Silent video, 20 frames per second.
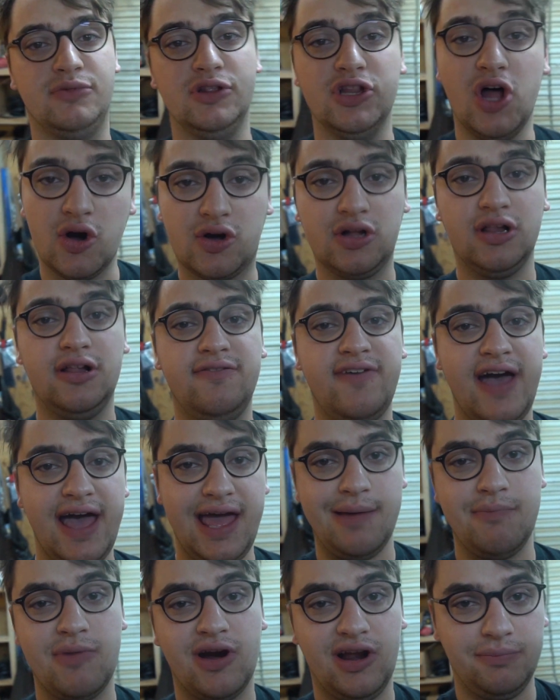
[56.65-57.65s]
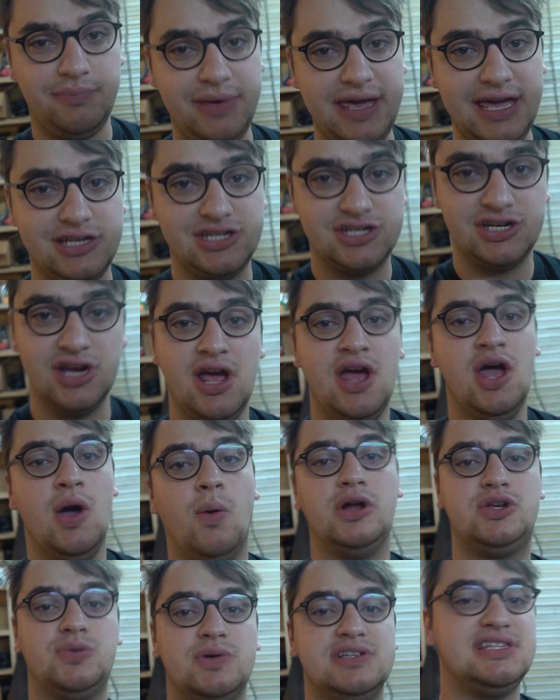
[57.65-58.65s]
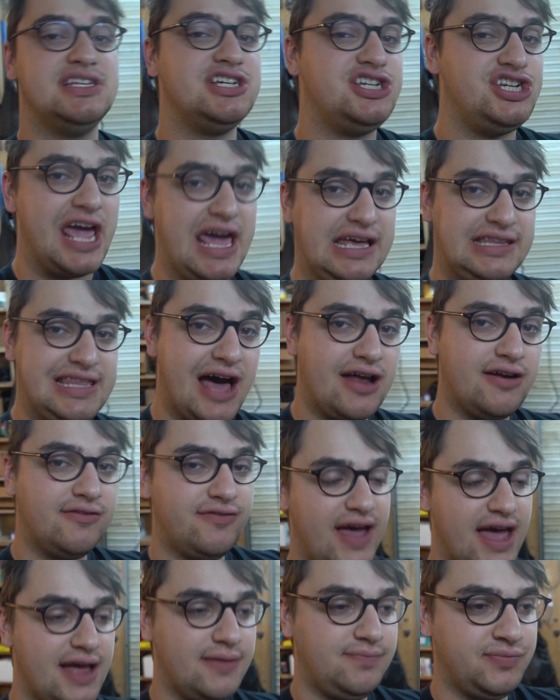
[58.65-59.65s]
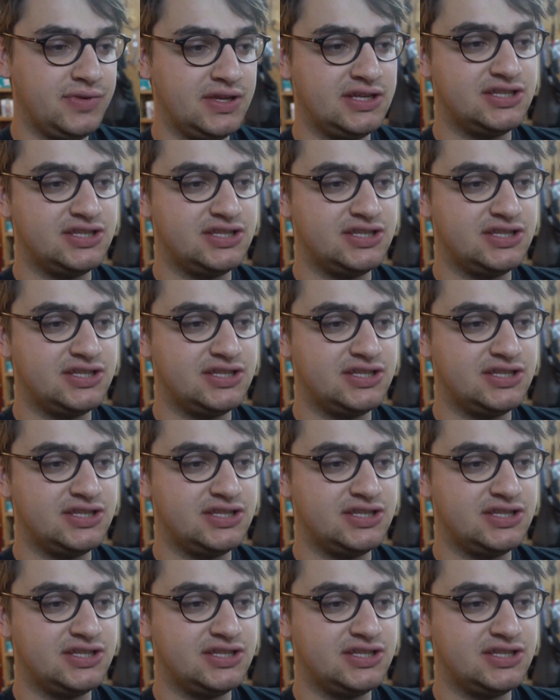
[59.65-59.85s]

local event at Myrtle Beach, which was the shakedown event.